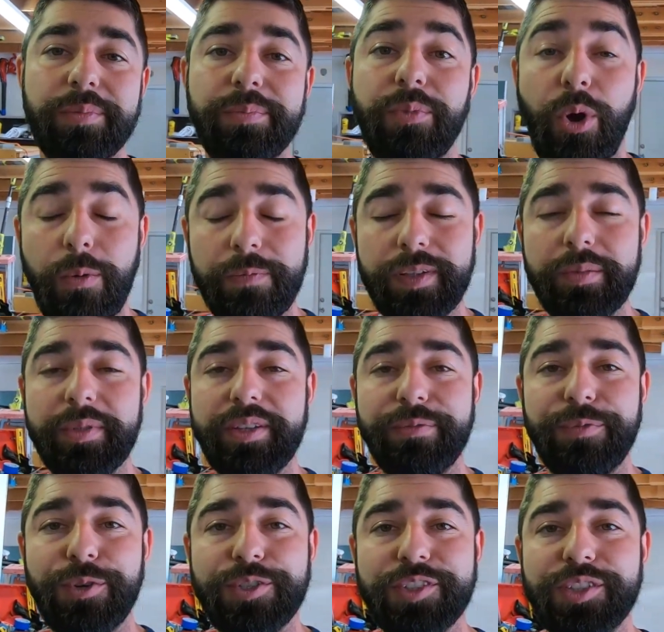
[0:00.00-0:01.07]
to hopefully be the
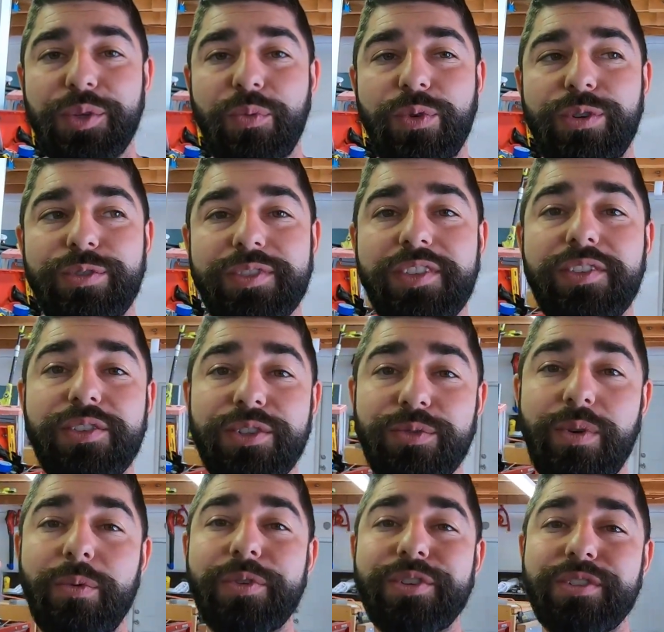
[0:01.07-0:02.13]
first in the world to do
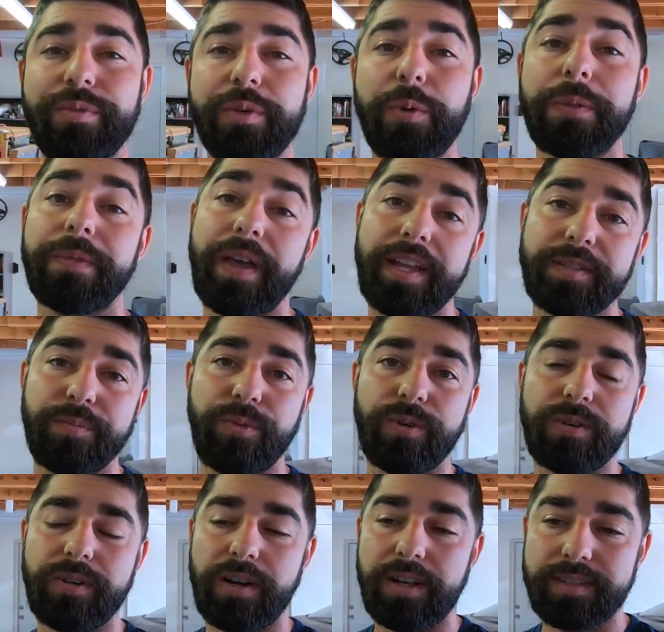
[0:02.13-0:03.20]
what we're doing with that
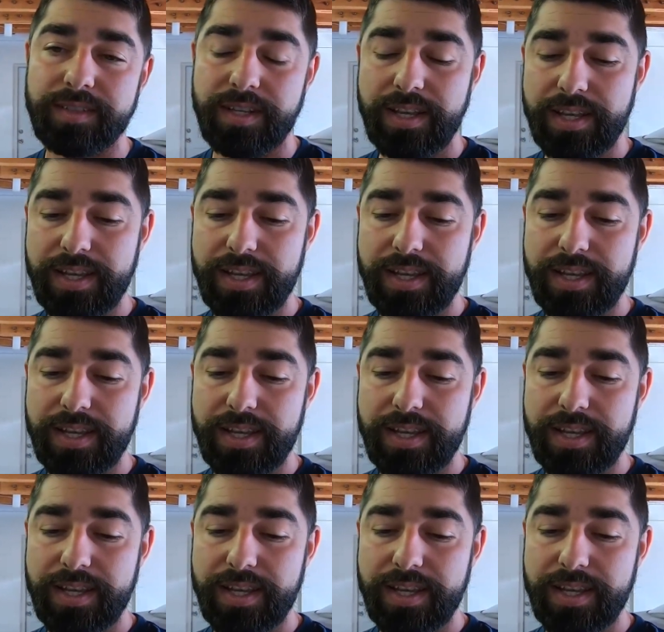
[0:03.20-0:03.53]
Sport Cross.